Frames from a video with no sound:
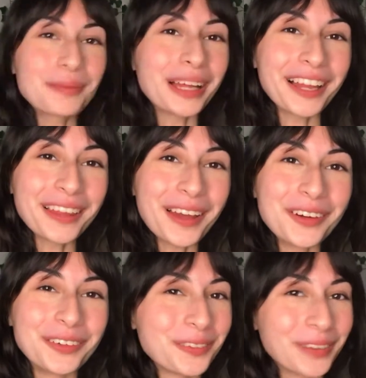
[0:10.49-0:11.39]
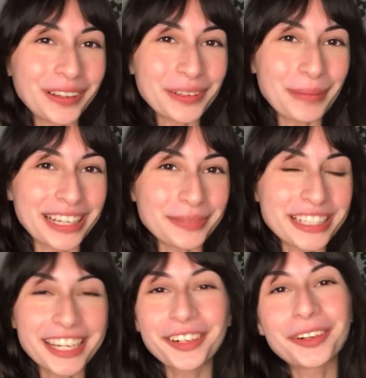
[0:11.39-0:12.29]
But hello, welcome back to
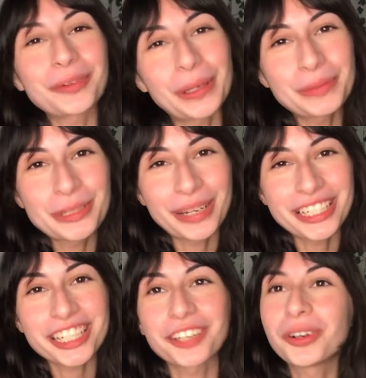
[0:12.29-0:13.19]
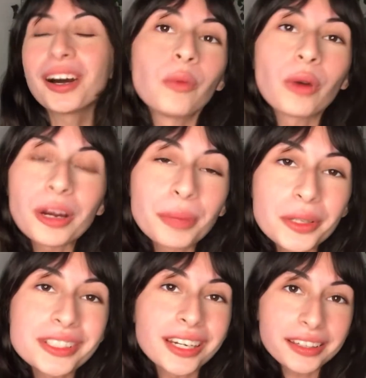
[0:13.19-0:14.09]
my channel, or welcome to my channel, where I
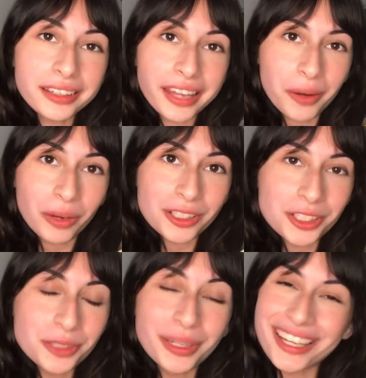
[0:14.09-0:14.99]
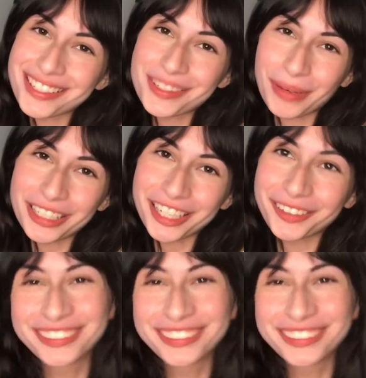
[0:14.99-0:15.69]
post anything that I want to because it's my channel.